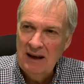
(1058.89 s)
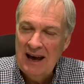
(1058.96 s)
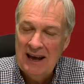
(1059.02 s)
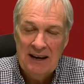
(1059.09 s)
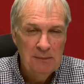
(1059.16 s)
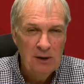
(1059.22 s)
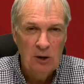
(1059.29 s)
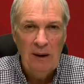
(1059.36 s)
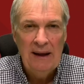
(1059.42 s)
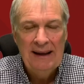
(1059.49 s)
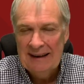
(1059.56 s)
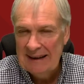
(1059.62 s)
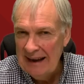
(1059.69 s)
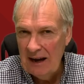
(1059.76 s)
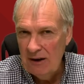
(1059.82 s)
Harry
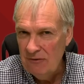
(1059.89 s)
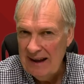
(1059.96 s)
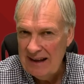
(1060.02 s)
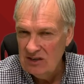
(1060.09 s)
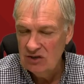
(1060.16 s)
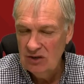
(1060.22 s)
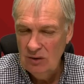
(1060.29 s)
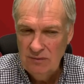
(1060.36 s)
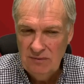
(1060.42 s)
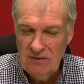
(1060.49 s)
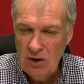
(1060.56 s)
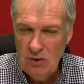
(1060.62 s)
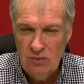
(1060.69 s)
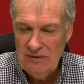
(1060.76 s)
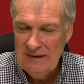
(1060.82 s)
Maguire get a rest, who
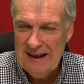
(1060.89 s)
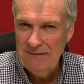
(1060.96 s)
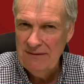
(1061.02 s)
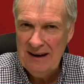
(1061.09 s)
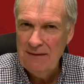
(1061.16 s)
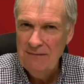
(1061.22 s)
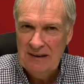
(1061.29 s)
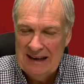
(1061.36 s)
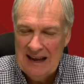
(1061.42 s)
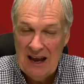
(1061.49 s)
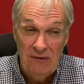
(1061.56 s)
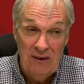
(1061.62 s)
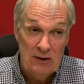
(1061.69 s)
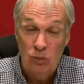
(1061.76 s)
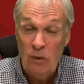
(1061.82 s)
never ever get
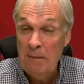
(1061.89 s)
a rest.